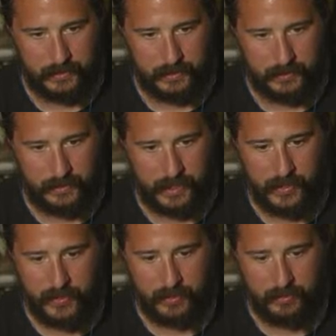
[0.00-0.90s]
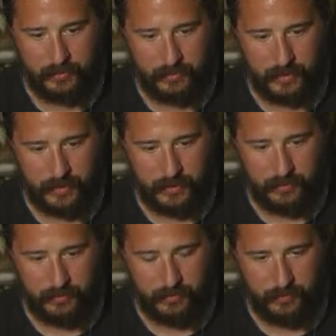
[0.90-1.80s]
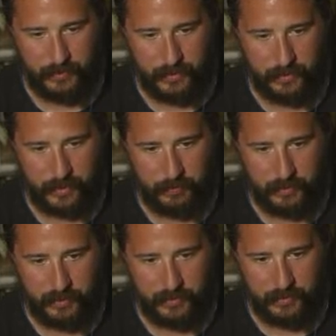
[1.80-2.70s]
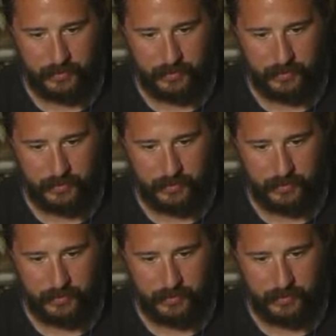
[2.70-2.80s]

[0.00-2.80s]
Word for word: All right, now you can now you can figure it out, please.